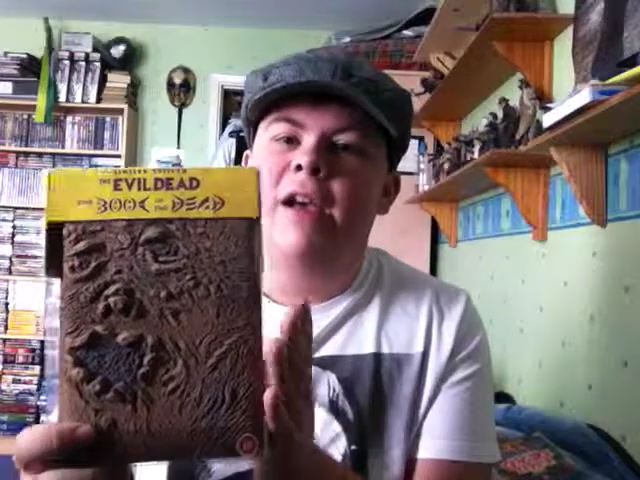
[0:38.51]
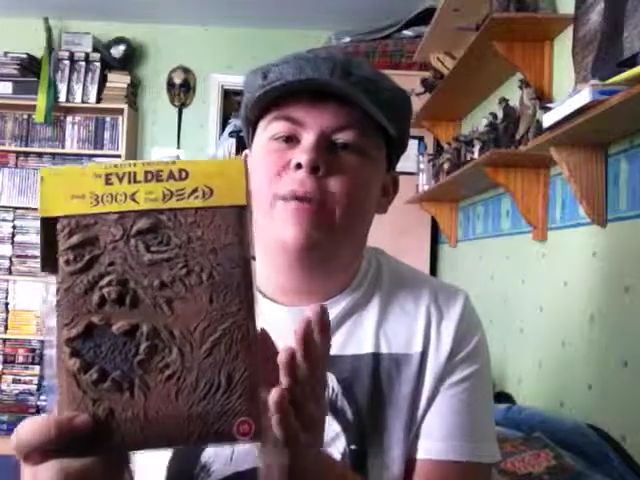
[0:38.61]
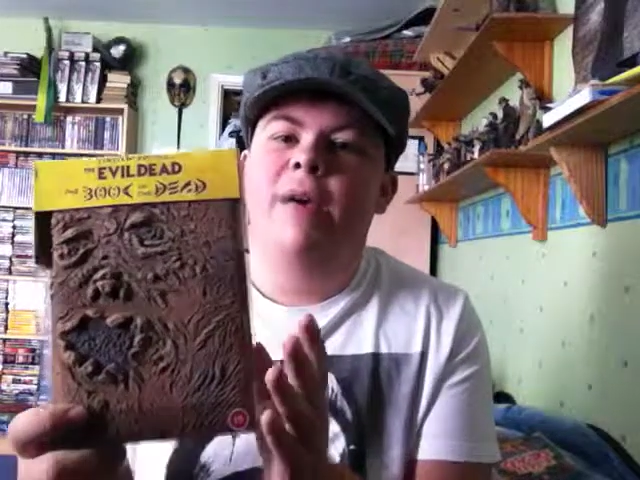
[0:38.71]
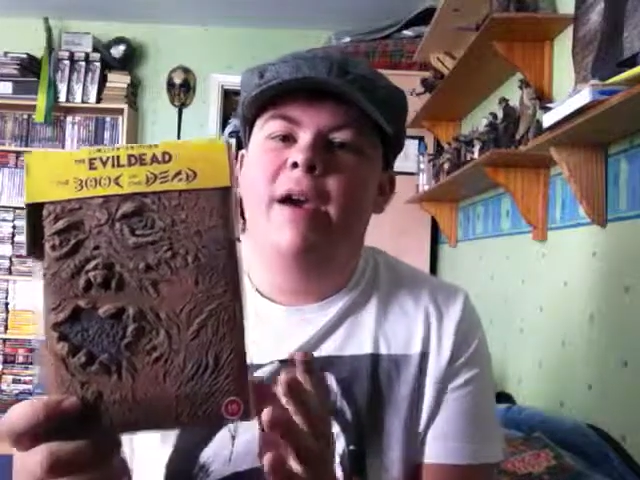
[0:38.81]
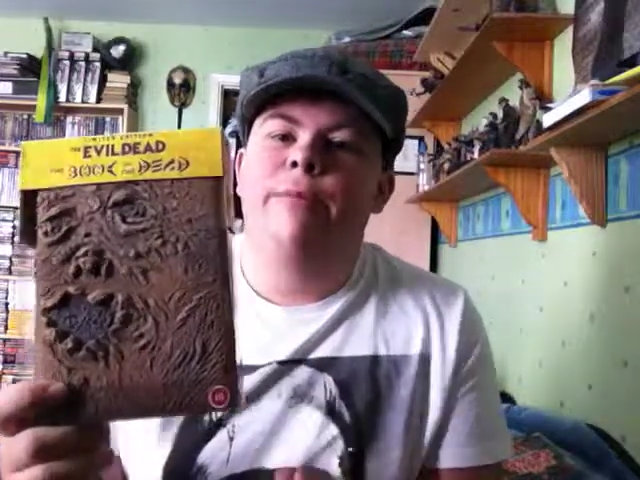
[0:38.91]

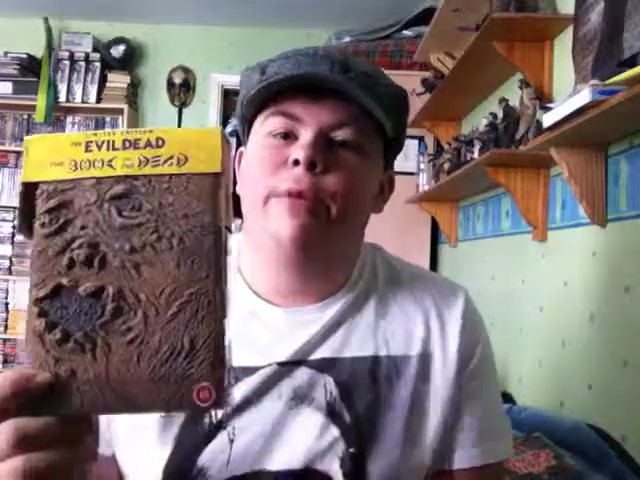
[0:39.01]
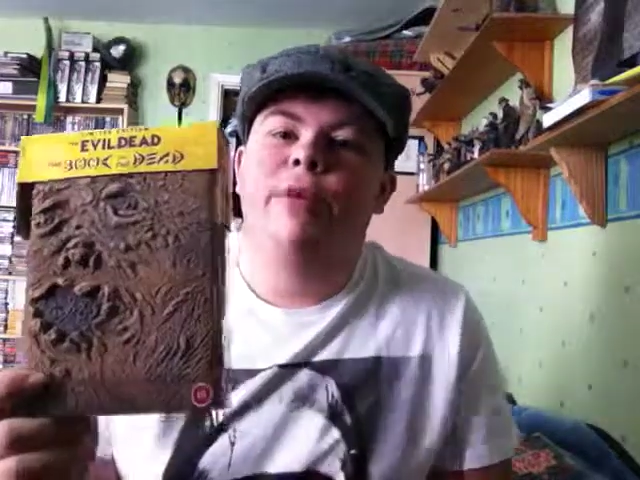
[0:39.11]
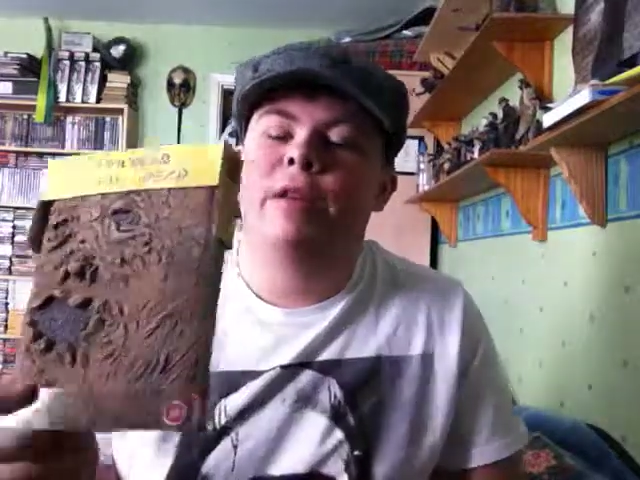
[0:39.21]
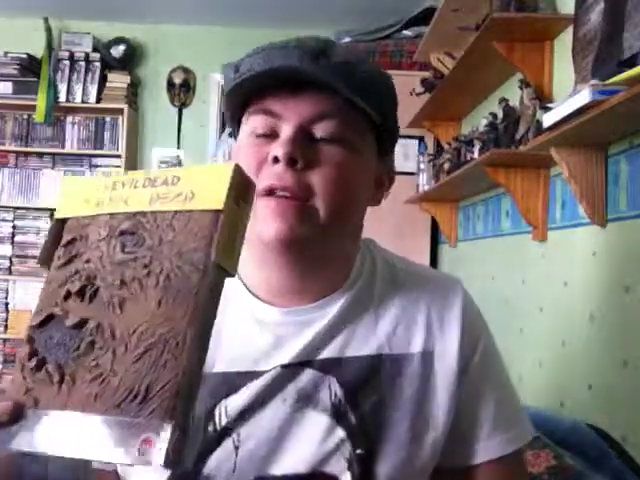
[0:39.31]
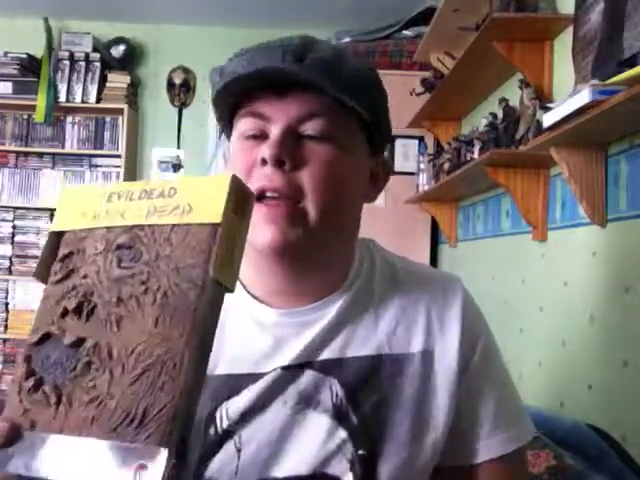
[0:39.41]
Anchor Bay
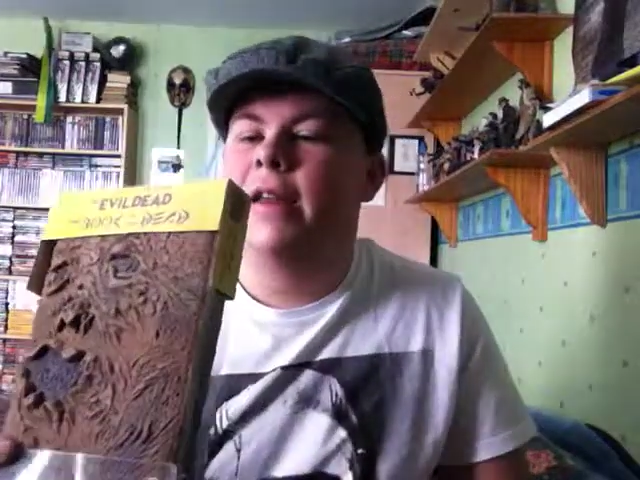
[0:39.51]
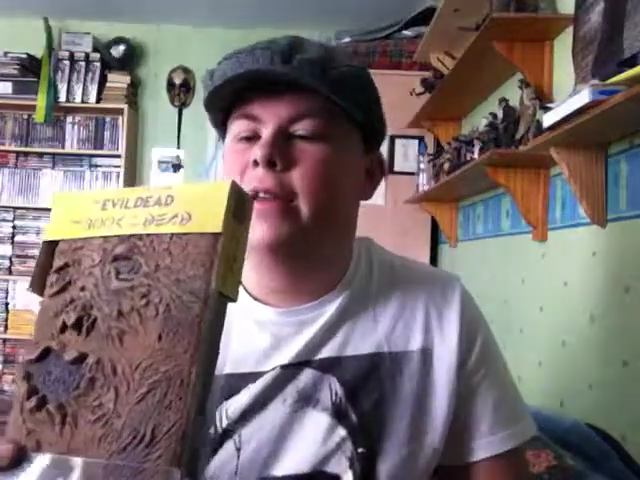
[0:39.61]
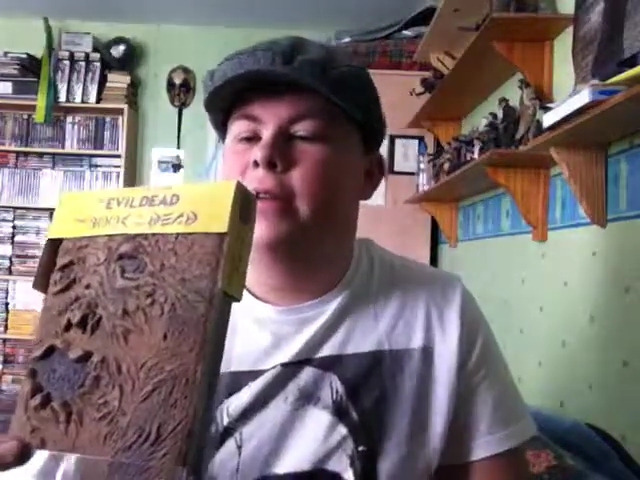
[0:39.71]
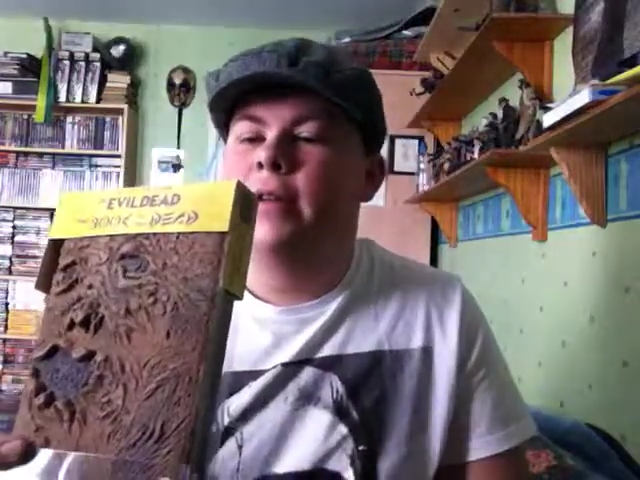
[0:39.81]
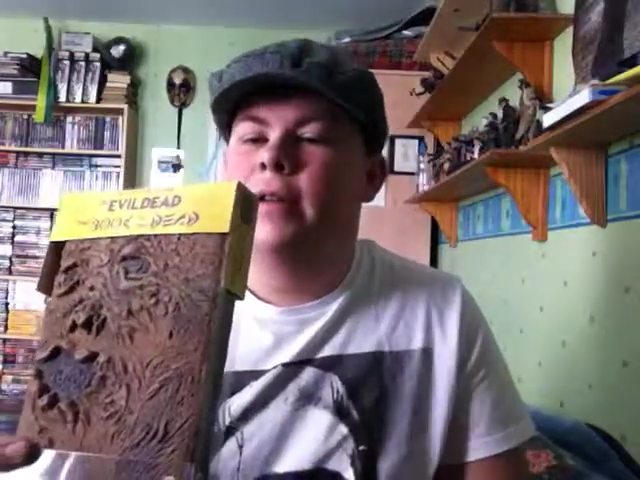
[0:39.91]
Book of the
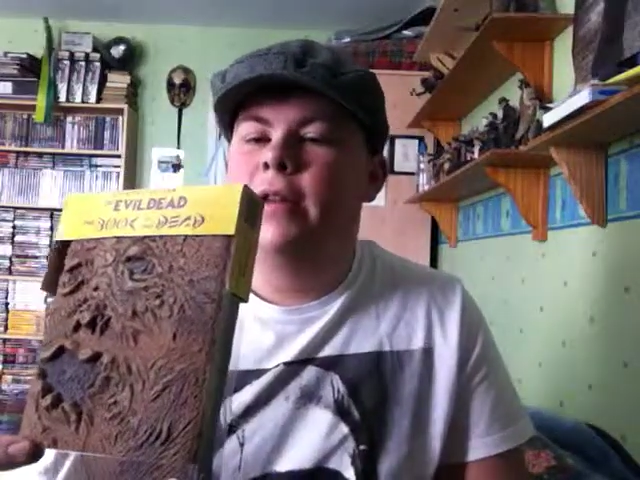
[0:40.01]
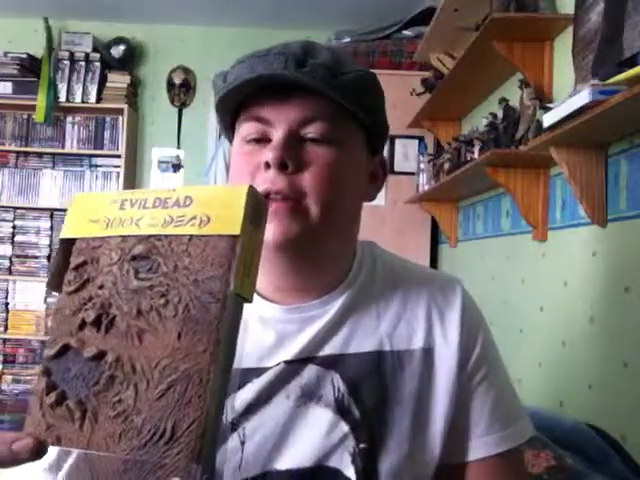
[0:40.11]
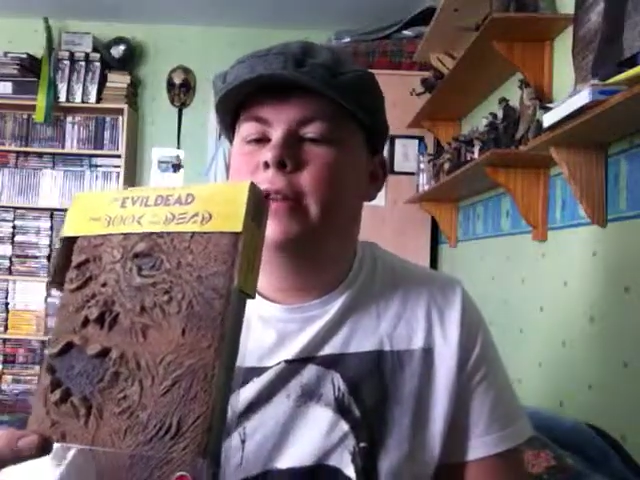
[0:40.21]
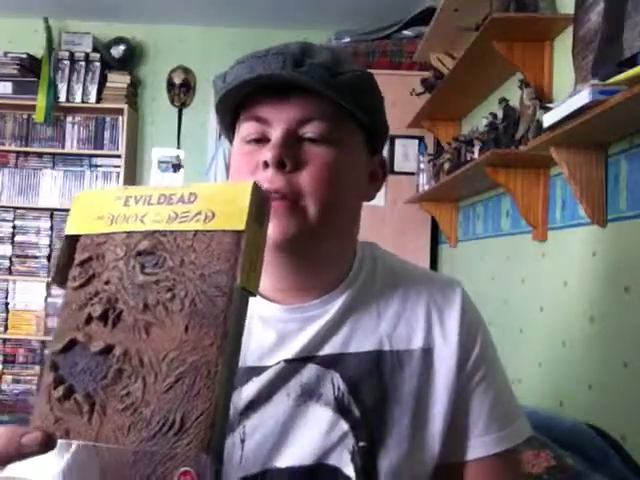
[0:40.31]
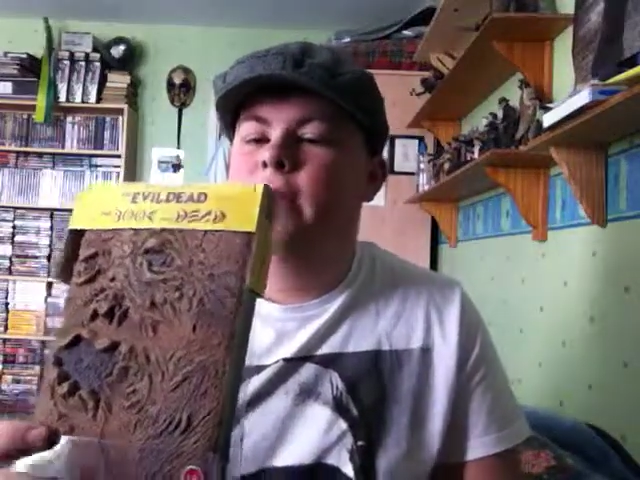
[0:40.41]
Dead
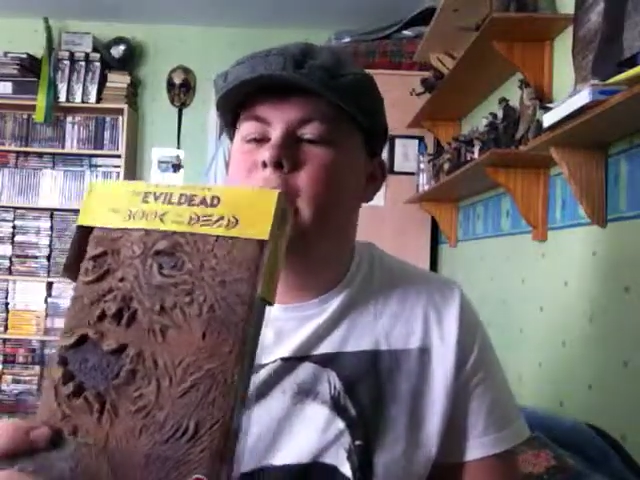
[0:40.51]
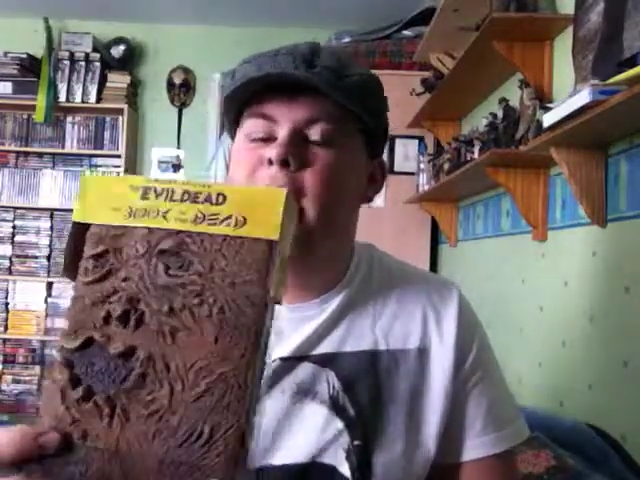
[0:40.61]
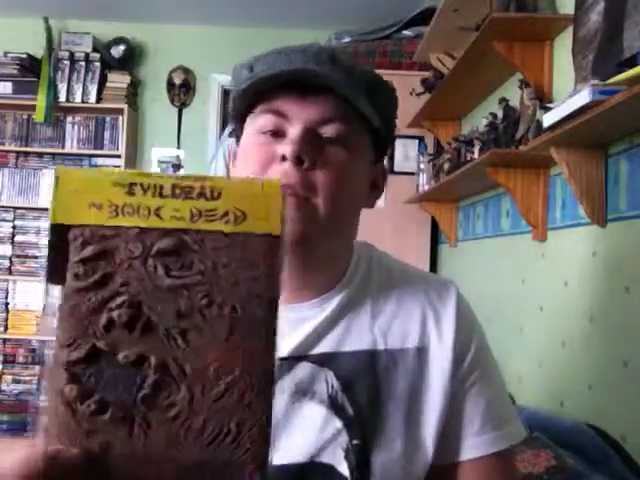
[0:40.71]
edition,